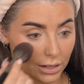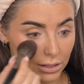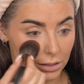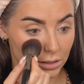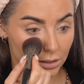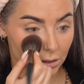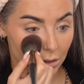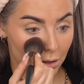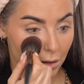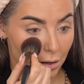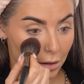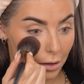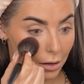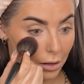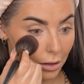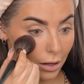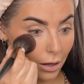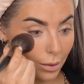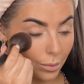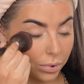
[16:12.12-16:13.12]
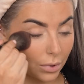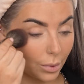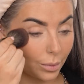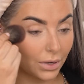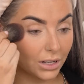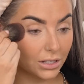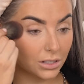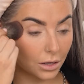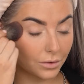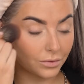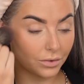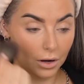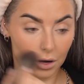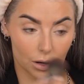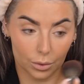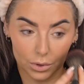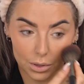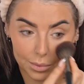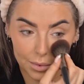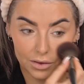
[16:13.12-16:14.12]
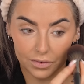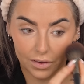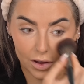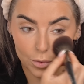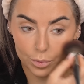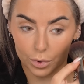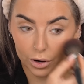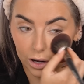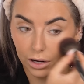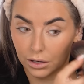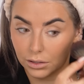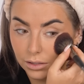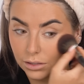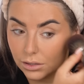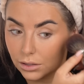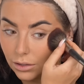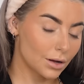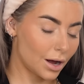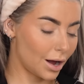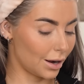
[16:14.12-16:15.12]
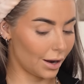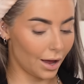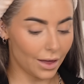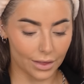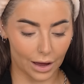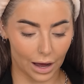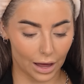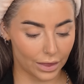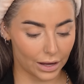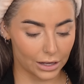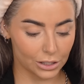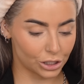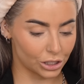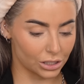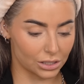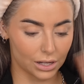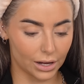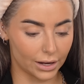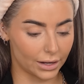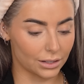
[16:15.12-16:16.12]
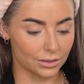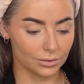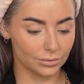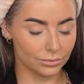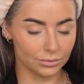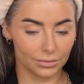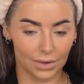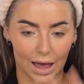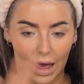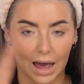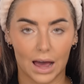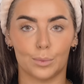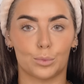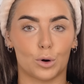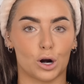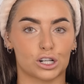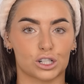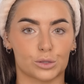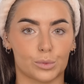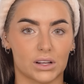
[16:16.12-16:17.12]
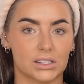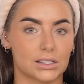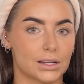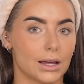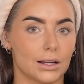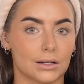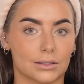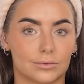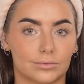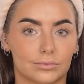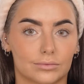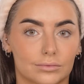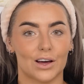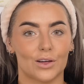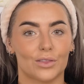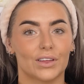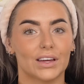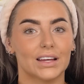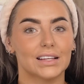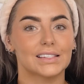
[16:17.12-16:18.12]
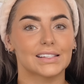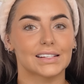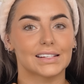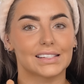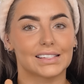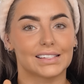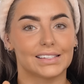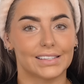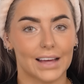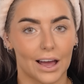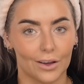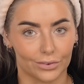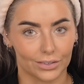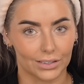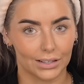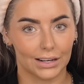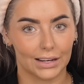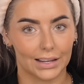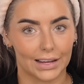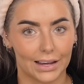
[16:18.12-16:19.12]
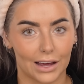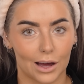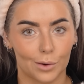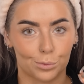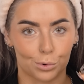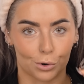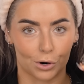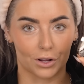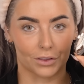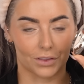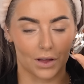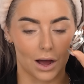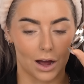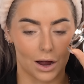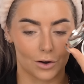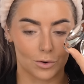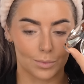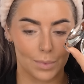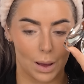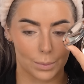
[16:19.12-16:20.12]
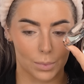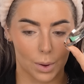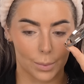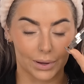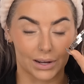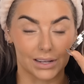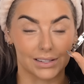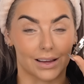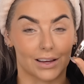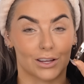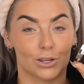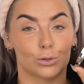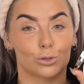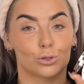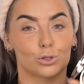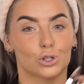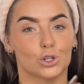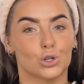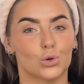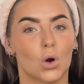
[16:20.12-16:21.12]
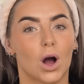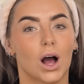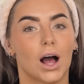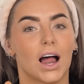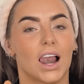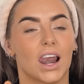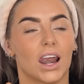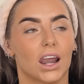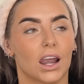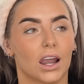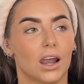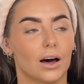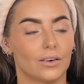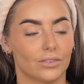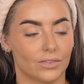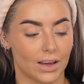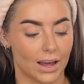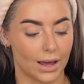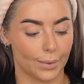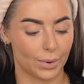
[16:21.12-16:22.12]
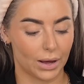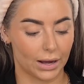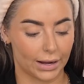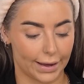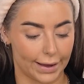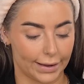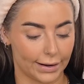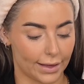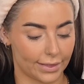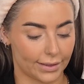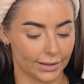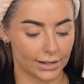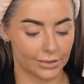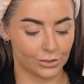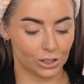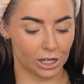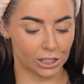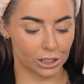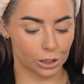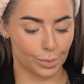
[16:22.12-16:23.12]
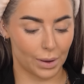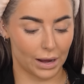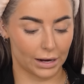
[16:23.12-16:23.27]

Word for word: nice. Like probably so far one of my favorite products. I like that. That's just like airbrushed my skin. Now this is definitely a product that I remember because I used to love it. But again, I think they've changed the